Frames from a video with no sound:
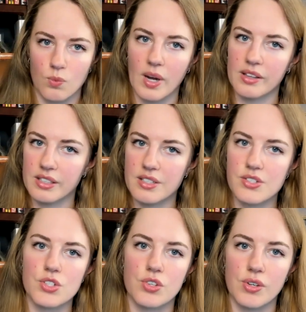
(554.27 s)
While it is
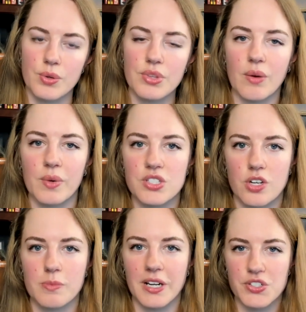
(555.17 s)
true that wind
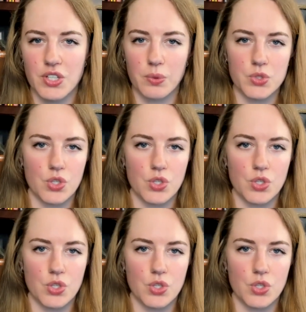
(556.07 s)
turbines don't